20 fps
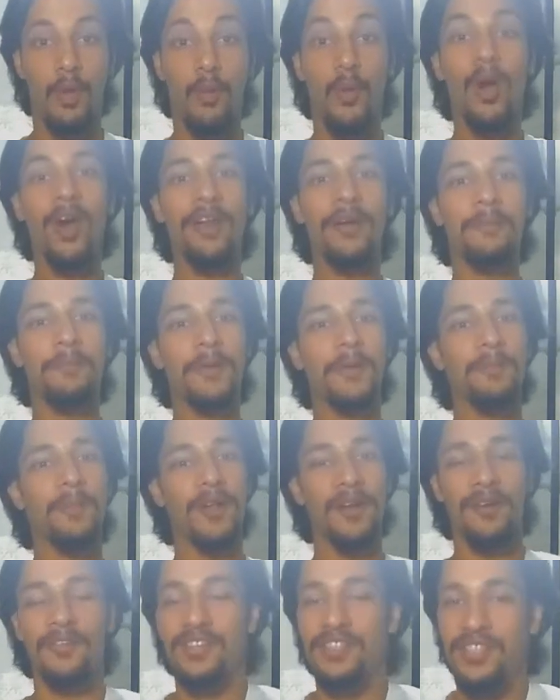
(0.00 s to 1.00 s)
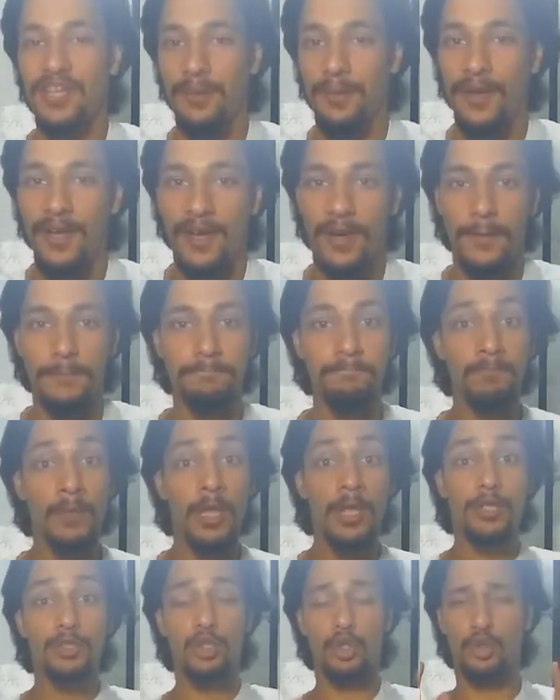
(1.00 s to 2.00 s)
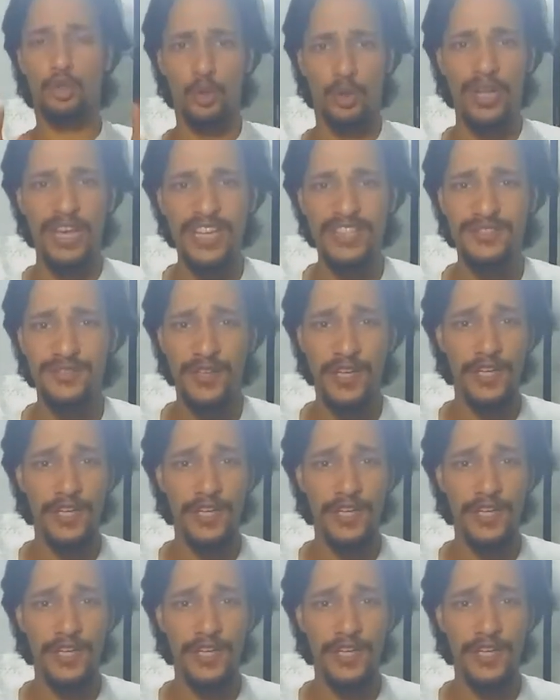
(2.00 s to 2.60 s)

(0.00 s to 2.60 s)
What up people, Rishabh here. So today's